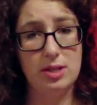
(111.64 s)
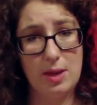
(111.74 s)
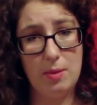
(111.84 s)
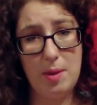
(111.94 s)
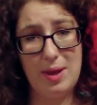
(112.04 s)
to
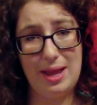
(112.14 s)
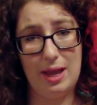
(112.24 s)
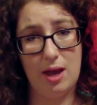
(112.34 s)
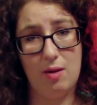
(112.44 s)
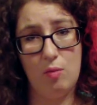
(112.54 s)
supplement my
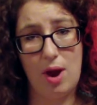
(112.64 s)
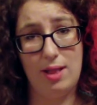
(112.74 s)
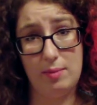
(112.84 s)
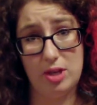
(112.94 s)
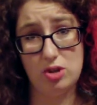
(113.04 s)
income
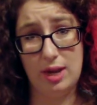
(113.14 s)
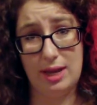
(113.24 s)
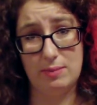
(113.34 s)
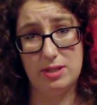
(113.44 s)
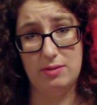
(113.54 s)
while I'm interning
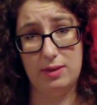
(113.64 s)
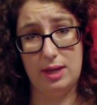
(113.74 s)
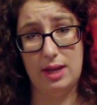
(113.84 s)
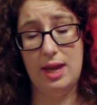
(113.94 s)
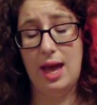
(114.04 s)
at
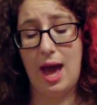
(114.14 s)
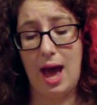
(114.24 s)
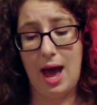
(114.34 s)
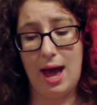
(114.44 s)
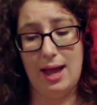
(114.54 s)
MTV,
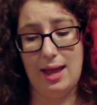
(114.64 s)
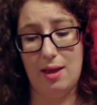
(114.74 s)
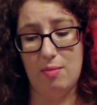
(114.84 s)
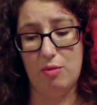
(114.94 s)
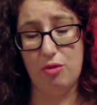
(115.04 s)
I
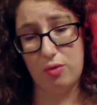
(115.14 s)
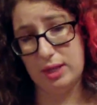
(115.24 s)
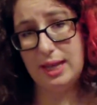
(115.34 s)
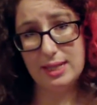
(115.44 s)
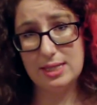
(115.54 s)
am
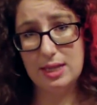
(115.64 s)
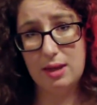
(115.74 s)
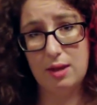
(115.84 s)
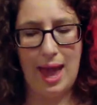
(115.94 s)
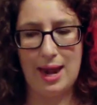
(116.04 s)

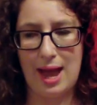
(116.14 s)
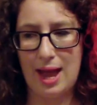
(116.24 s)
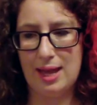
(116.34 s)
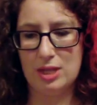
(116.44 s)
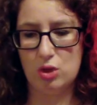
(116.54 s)
freelancing and
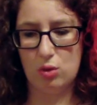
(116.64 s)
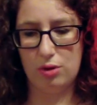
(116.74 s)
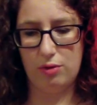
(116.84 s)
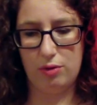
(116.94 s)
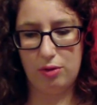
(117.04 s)
I sort
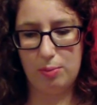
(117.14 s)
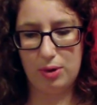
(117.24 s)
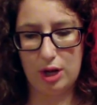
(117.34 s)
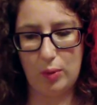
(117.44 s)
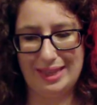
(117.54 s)
of
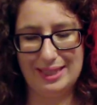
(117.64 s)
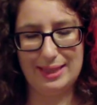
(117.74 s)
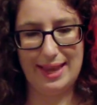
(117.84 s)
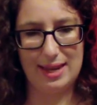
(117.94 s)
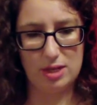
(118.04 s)
pretty quickly
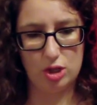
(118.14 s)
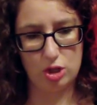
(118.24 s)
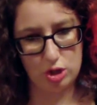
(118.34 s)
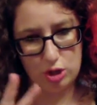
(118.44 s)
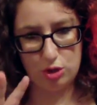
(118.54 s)
landed
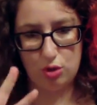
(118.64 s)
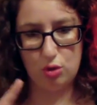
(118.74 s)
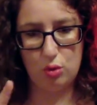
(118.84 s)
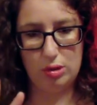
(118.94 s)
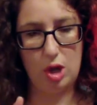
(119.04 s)

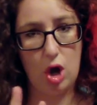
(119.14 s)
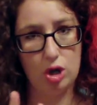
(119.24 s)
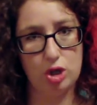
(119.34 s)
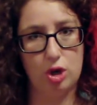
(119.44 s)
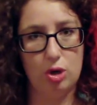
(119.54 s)
two
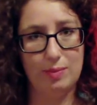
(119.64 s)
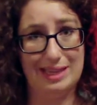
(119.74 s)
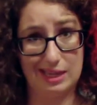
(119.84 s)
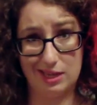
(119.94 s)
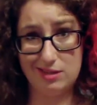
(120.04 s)
long-term
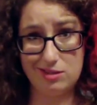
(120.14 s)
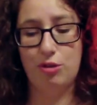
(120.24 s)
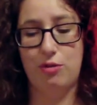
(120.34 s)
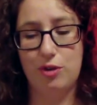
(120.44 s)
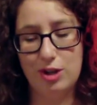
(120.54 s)
gigs.
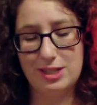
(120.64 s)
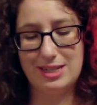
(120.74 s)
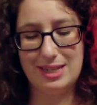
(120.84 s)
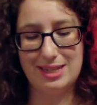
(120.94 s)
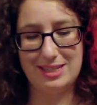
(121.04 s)
The
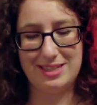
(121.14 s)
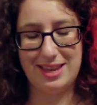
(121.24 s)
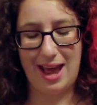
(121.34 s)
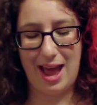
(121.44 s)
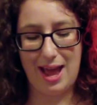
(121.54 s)
first is
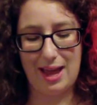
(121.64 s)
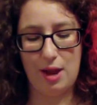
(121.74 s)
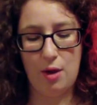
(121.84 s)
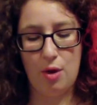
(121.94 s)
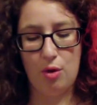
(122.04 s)
that I